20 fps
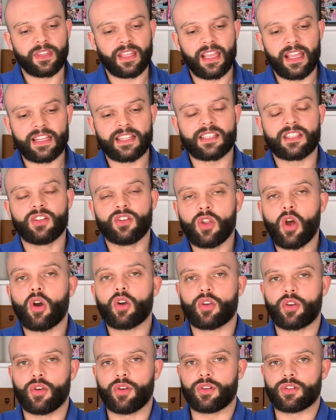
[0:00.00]
It's
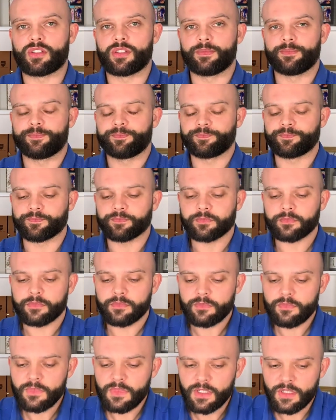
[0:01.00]
not good.
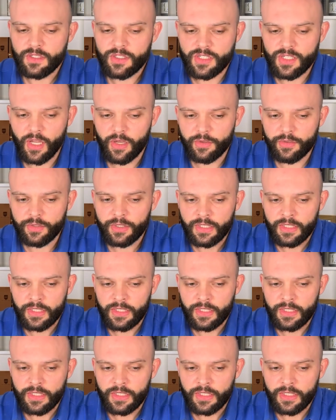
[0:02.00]
So